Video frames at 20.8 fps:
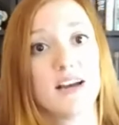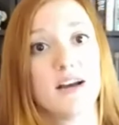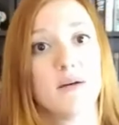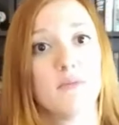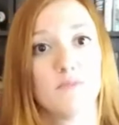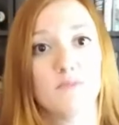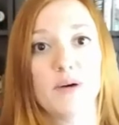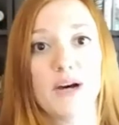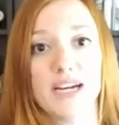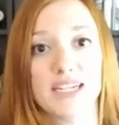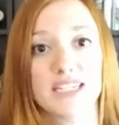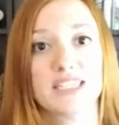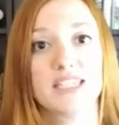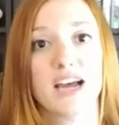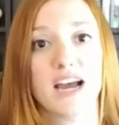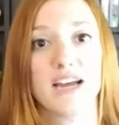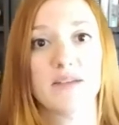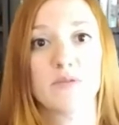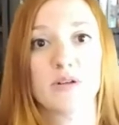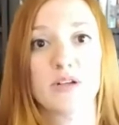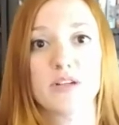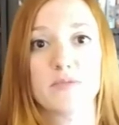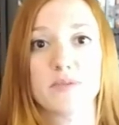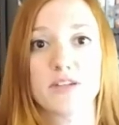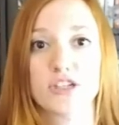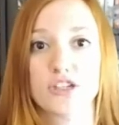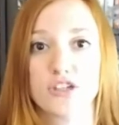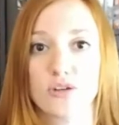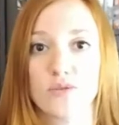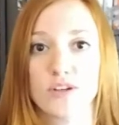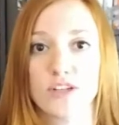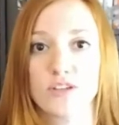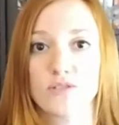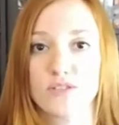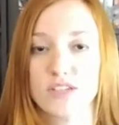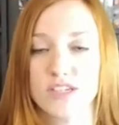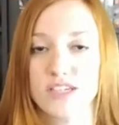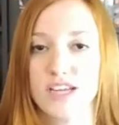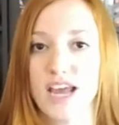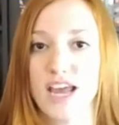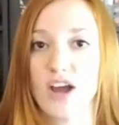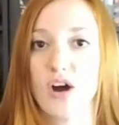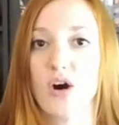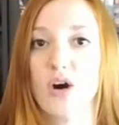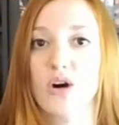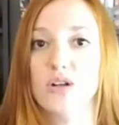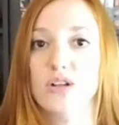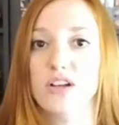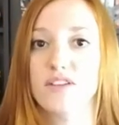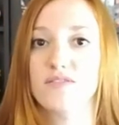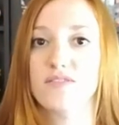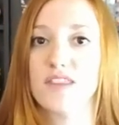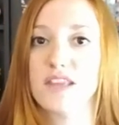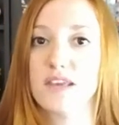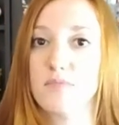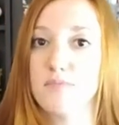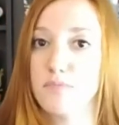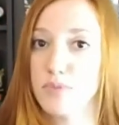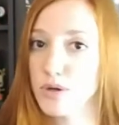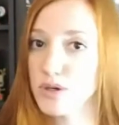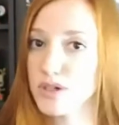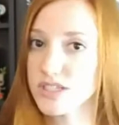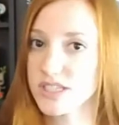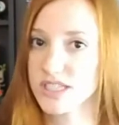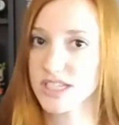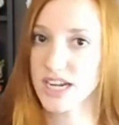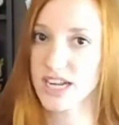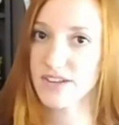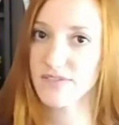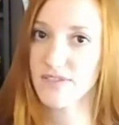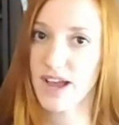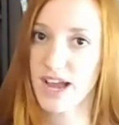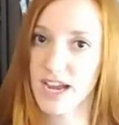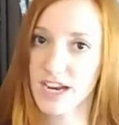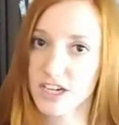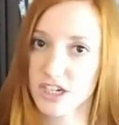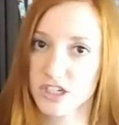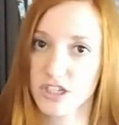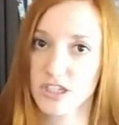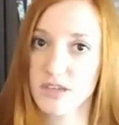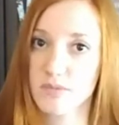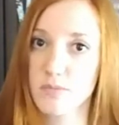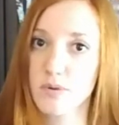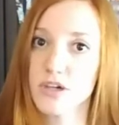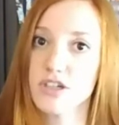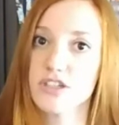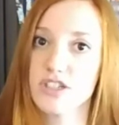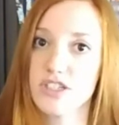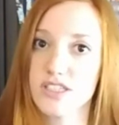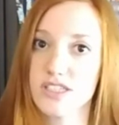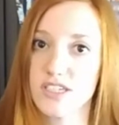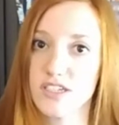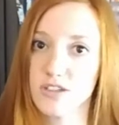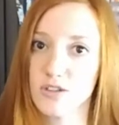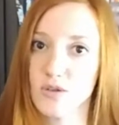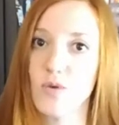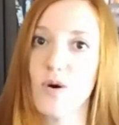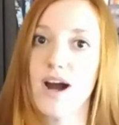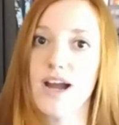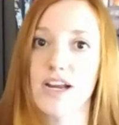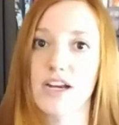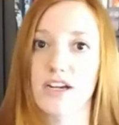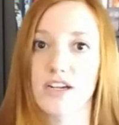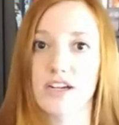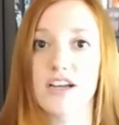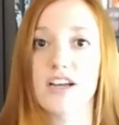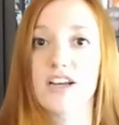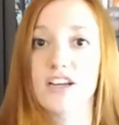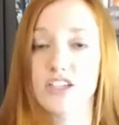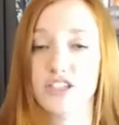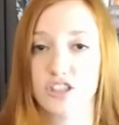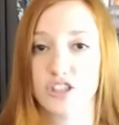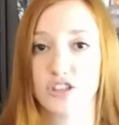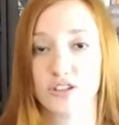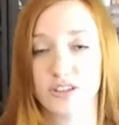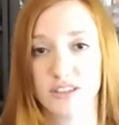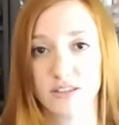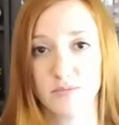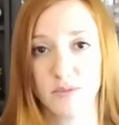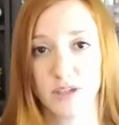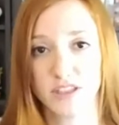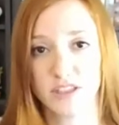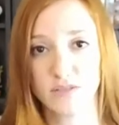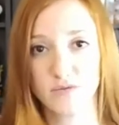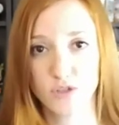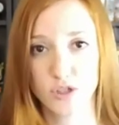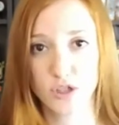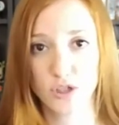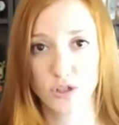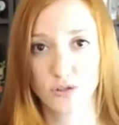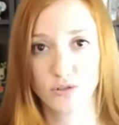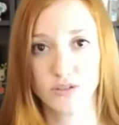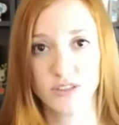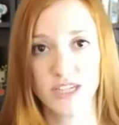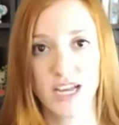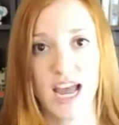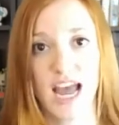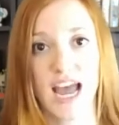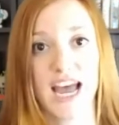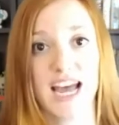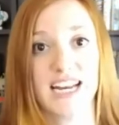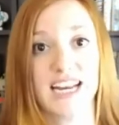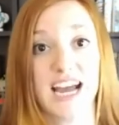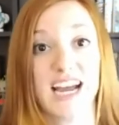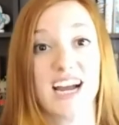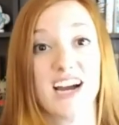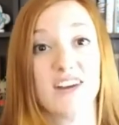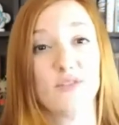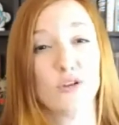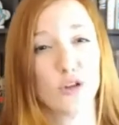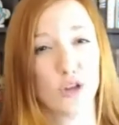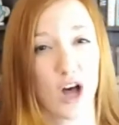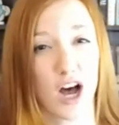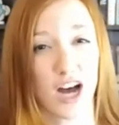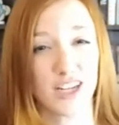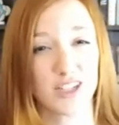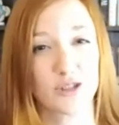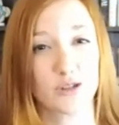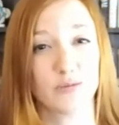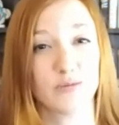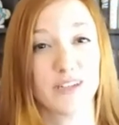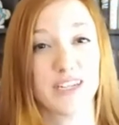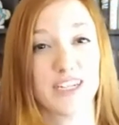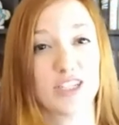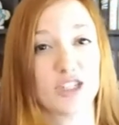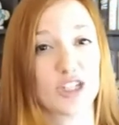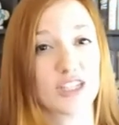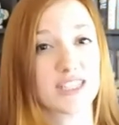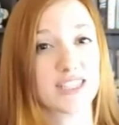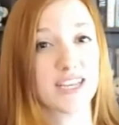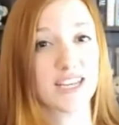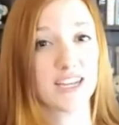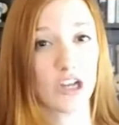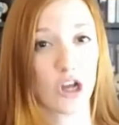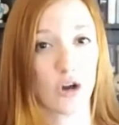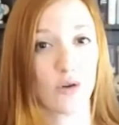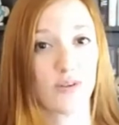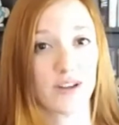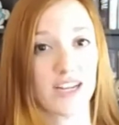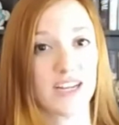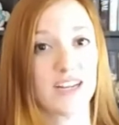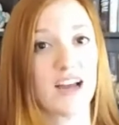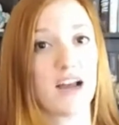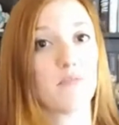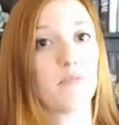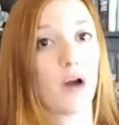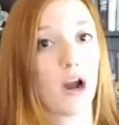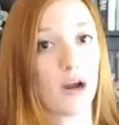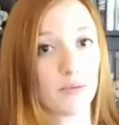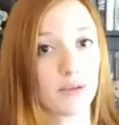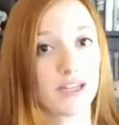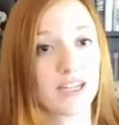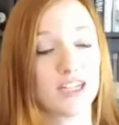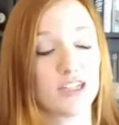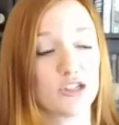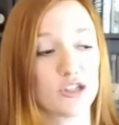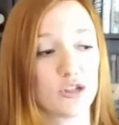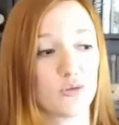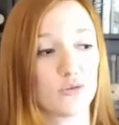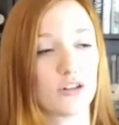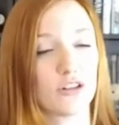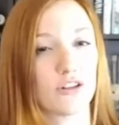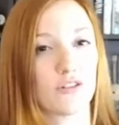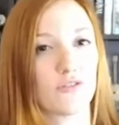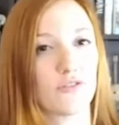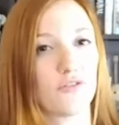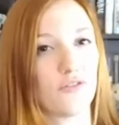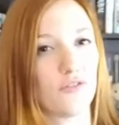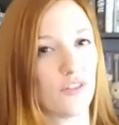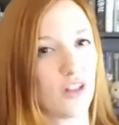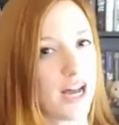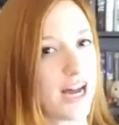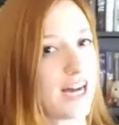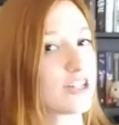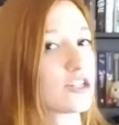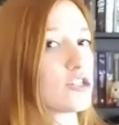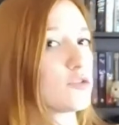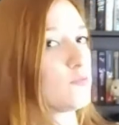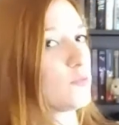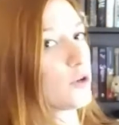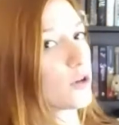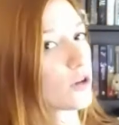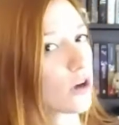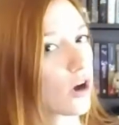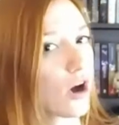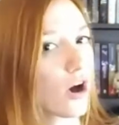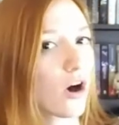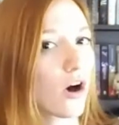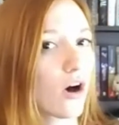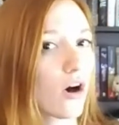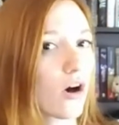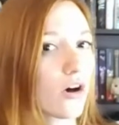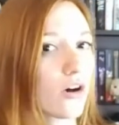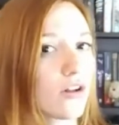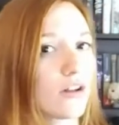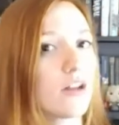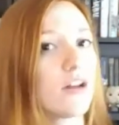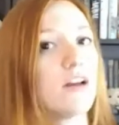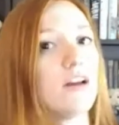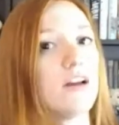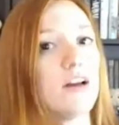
but I'm going to be showing you today all of the books that I've actually purchased and acquired during the month of June, and I have a lot, so I'm going to just get going. I'm probably going to do another flash book haul